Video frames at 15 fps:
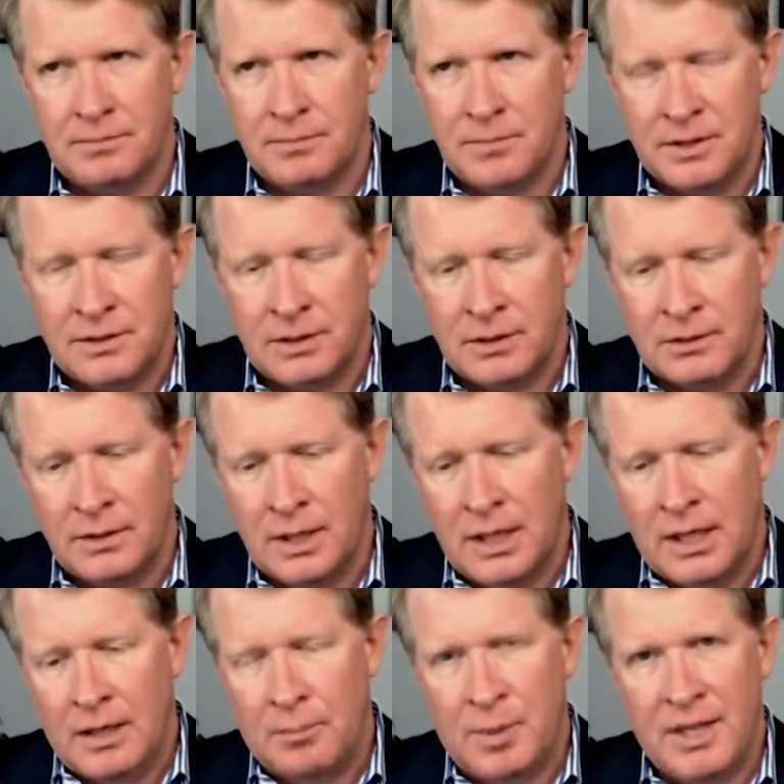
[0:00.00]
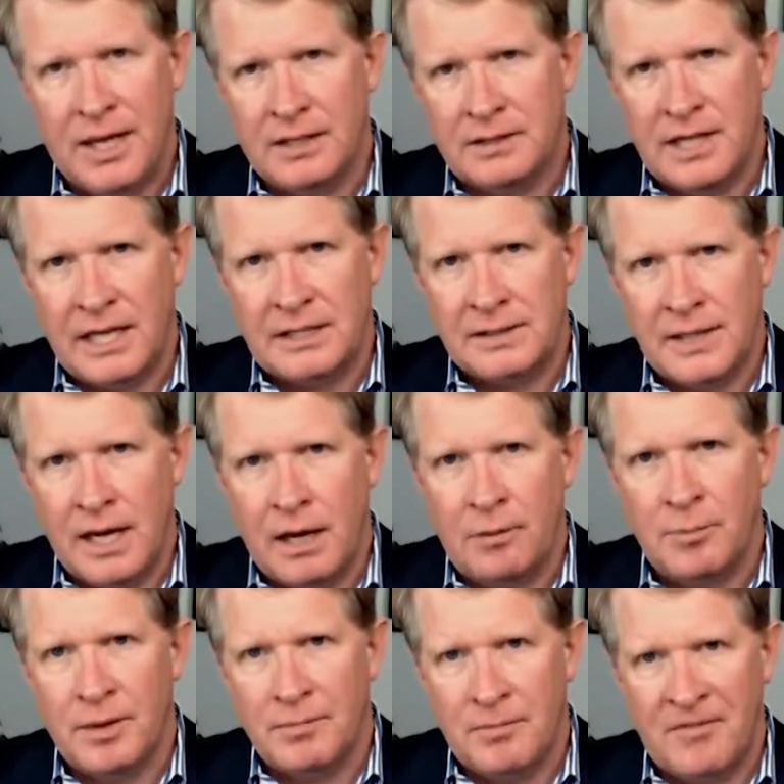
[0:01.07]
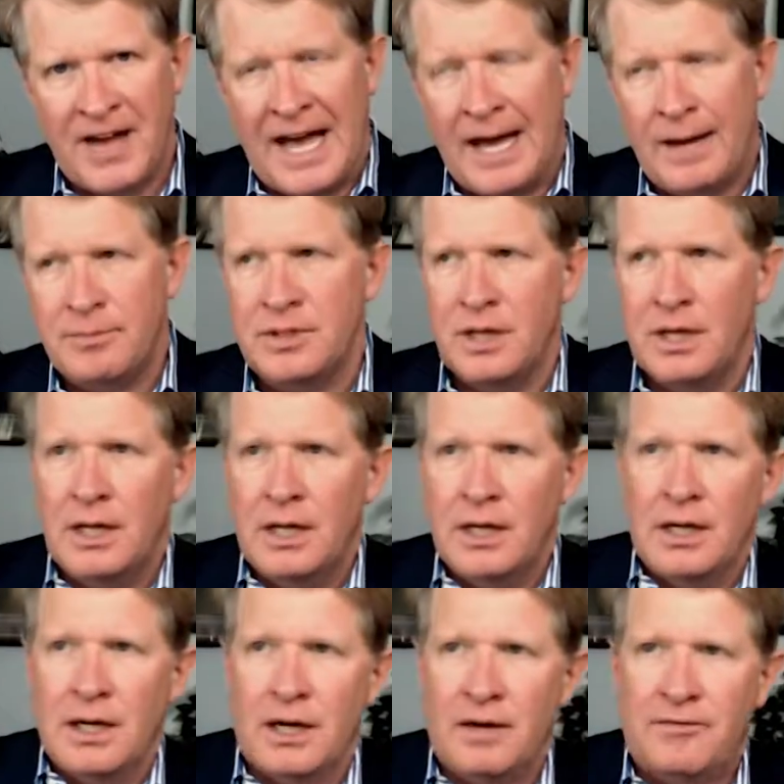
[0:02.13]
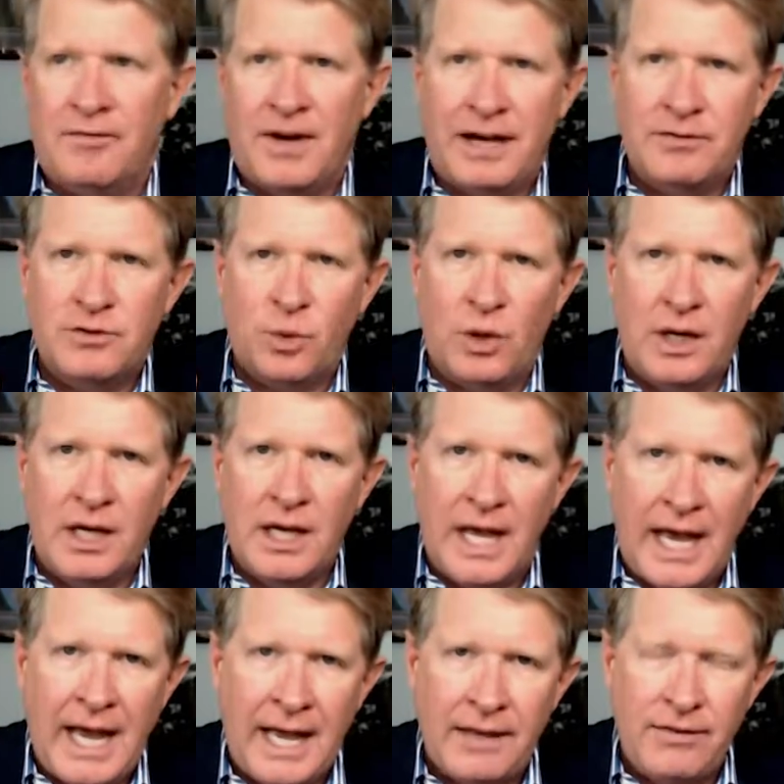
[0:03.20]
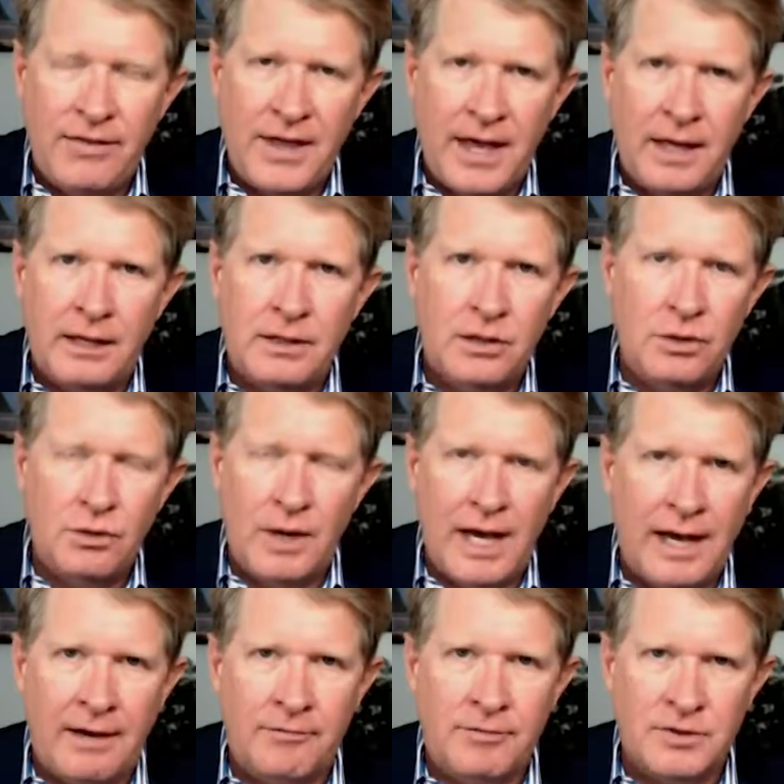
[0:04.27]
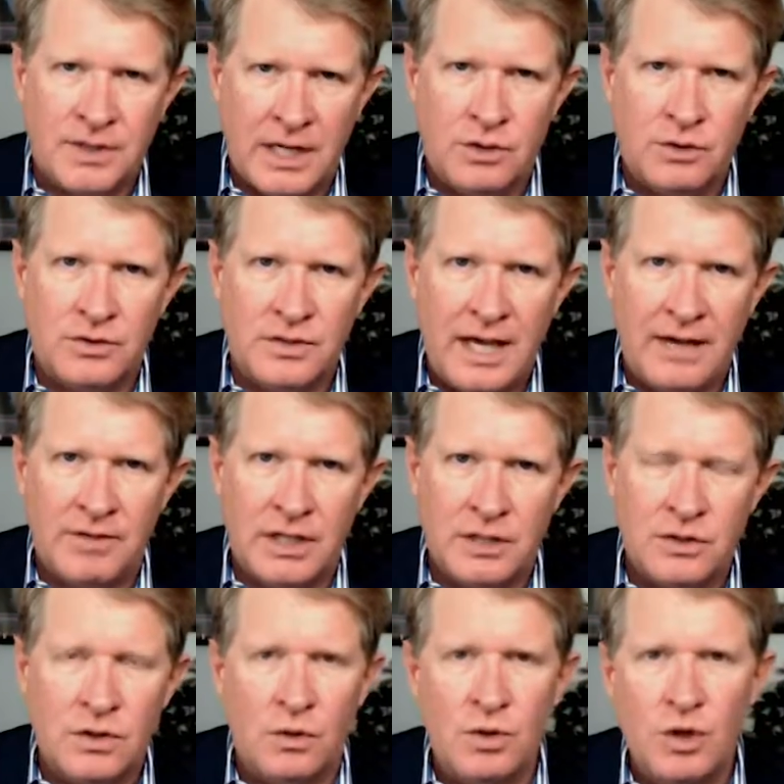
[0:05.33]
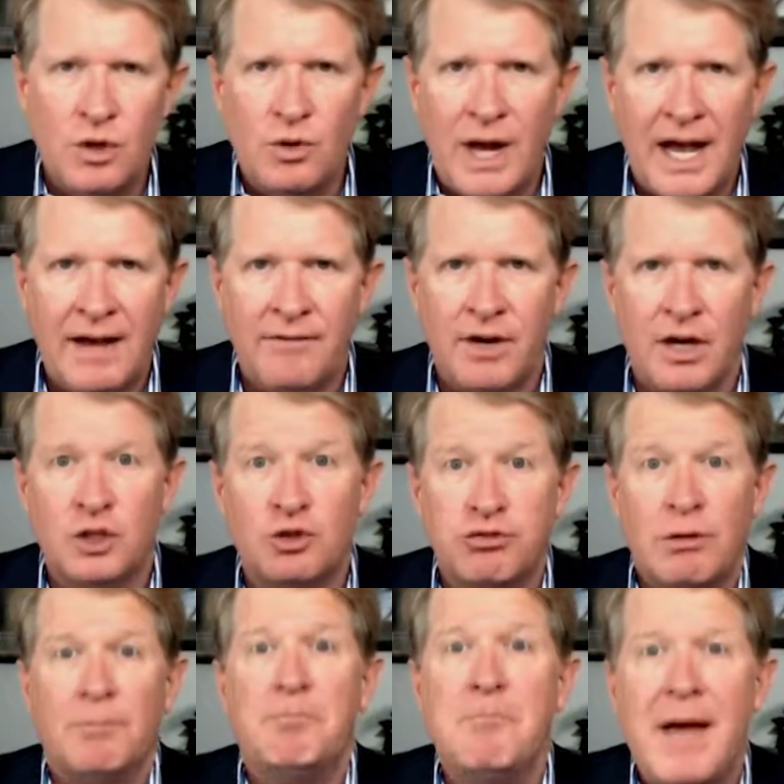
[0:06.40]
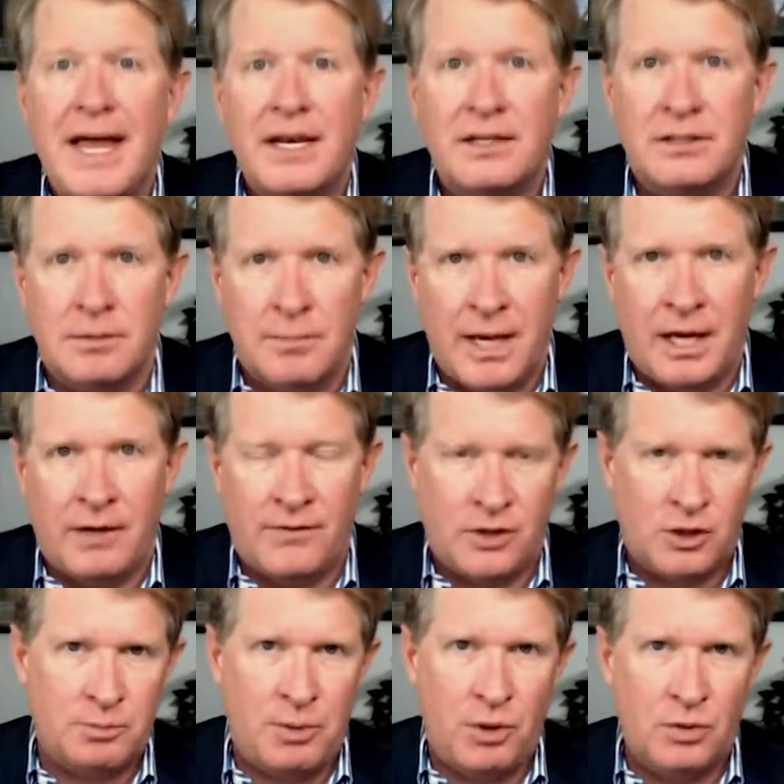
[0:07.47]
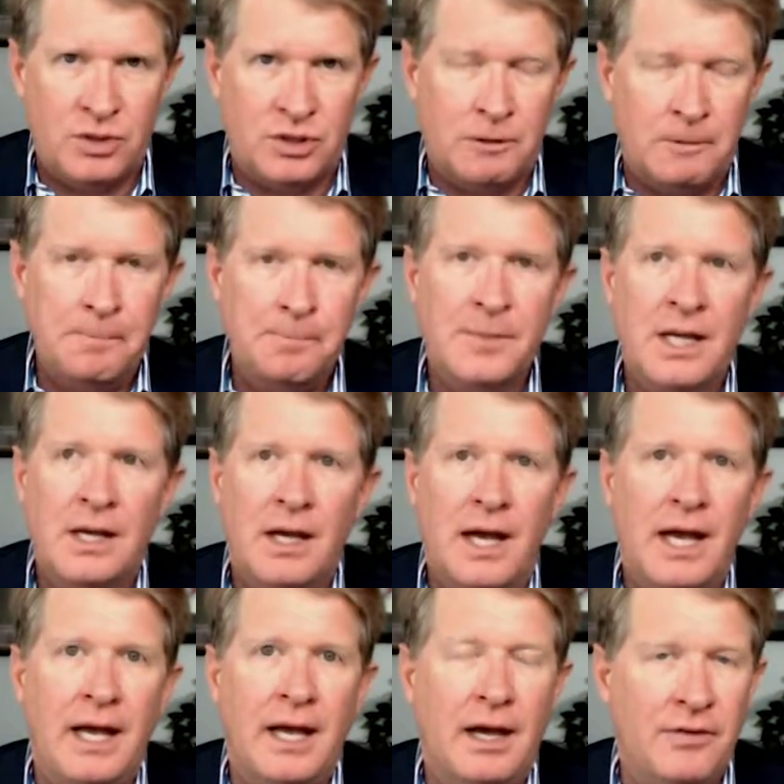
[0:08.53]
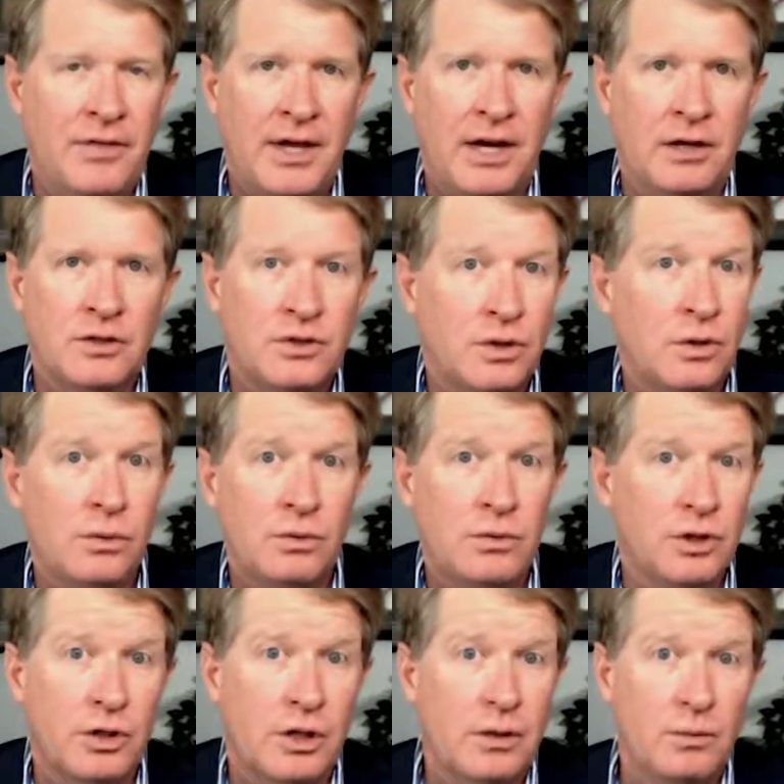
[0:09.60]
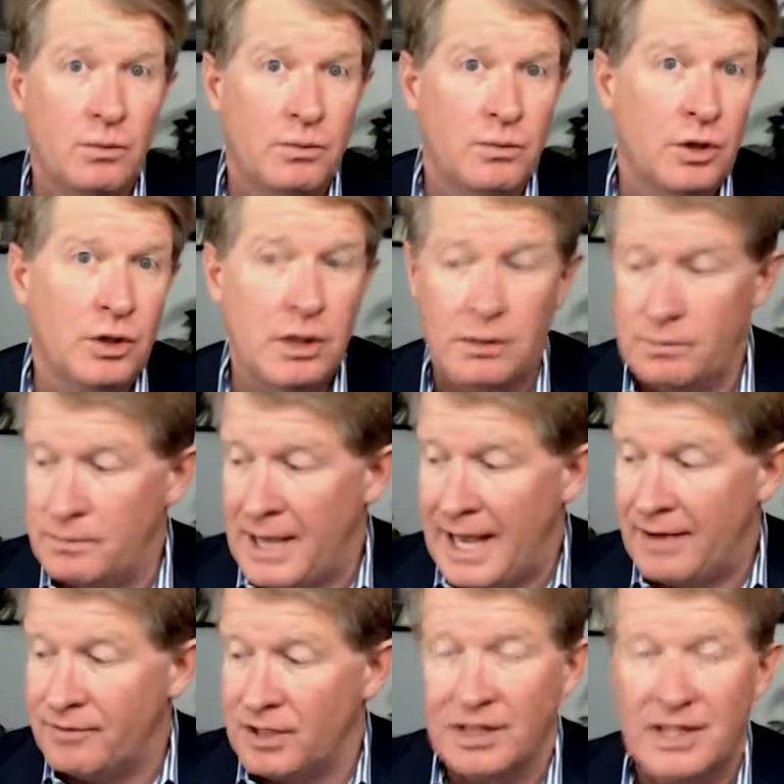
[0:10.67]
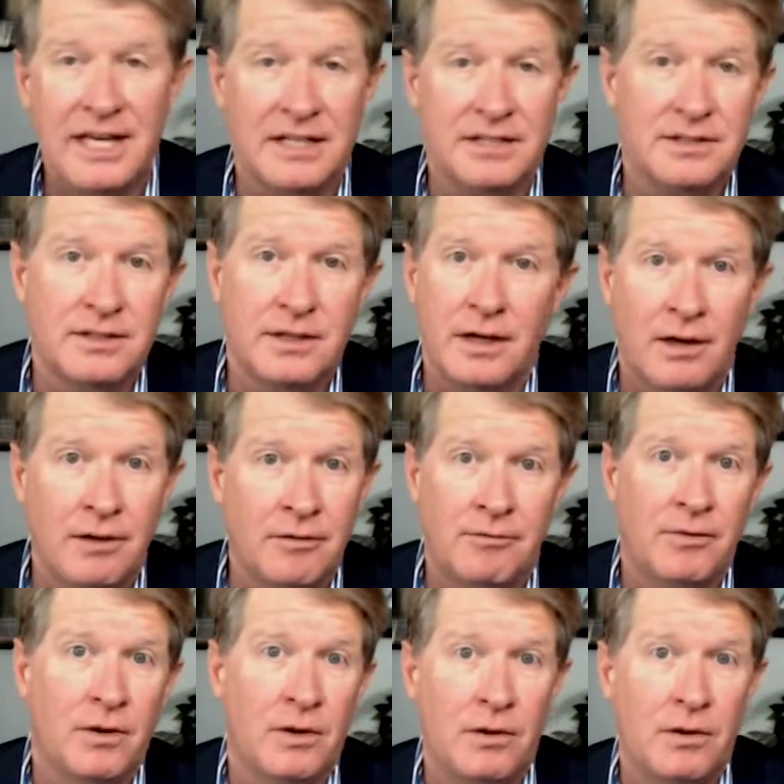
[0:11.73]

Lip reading: It's a PSS now, but FABS 520, and then you have Schedule 70. So you have a tremendous amount of exposure there. So you're gonna have a list of